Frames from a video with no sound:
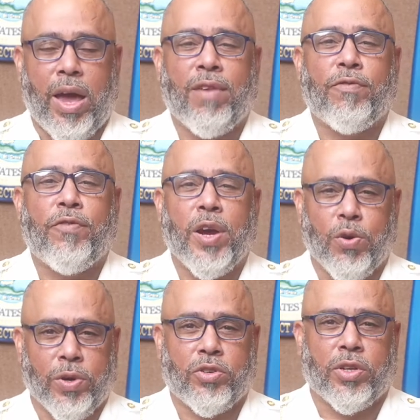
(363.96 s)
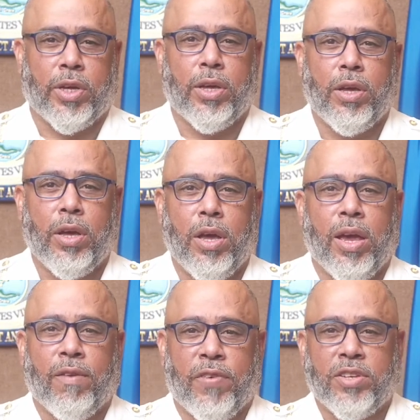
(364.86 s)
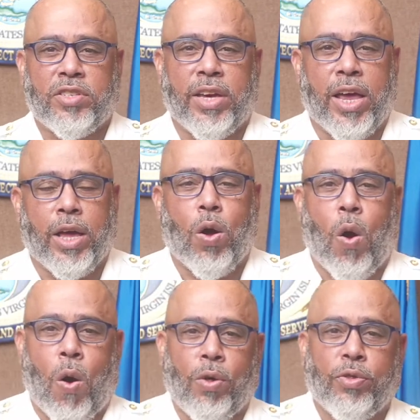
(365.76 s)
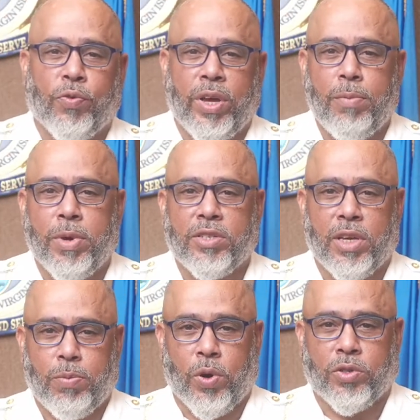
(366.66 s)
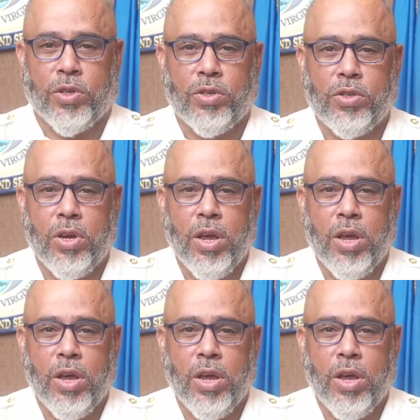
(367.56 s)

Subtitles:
and vigorously investigating all 3 missing persons,